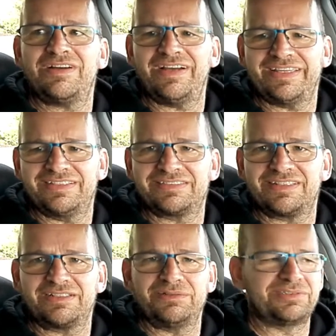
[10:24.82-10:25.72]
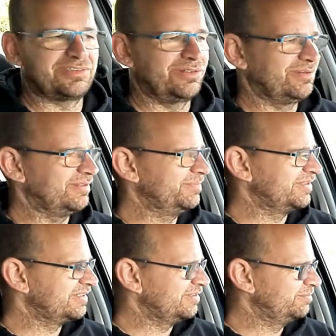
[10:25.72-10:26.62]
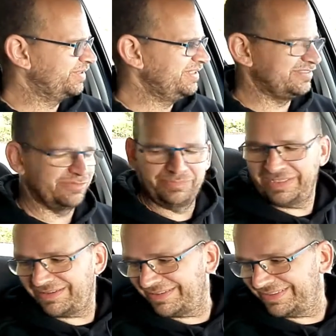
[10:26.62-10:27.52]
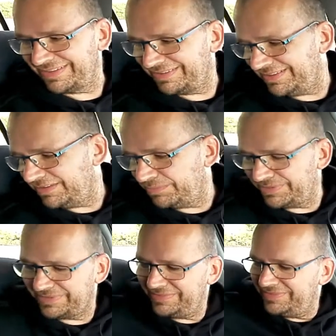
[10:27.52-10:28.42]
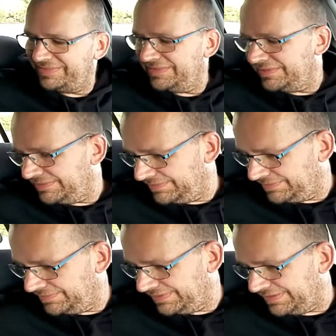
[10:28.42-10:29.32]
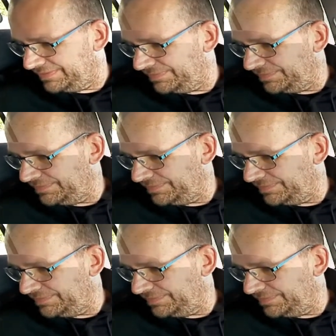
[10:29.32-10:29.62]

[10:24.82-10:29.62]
I guess I could store them on some piece of metal in the car, but well,